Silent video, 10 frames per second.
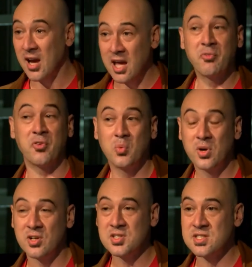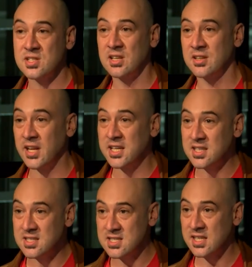and for worse, in the
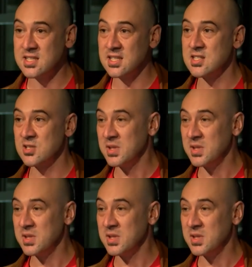1960s to